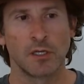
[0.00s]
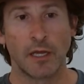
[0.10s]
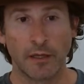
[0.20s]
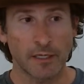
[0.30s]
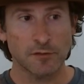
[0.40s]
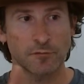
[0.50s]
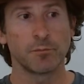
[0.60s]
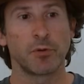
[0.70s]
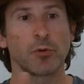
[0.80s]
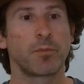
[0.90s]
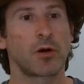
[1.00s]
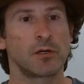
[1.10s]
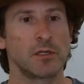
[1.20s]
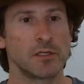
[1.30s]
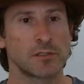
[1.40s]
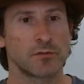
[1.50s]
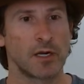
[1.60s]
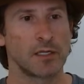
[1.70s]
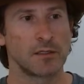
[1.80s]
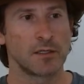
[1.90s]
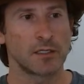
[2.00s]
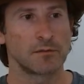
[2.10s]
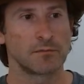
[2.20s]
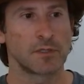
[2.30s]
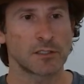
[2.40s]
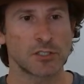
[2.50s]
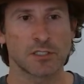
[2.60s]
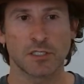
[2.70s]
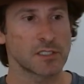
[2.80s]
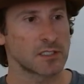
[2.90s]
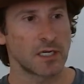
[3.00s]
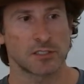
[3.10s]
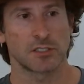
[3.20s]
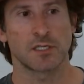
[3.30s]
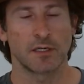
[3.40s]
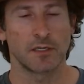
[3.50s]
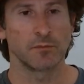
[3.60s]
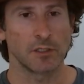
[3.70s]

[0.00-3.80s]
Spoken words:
And that's for both parties, right? Not just us, not just them.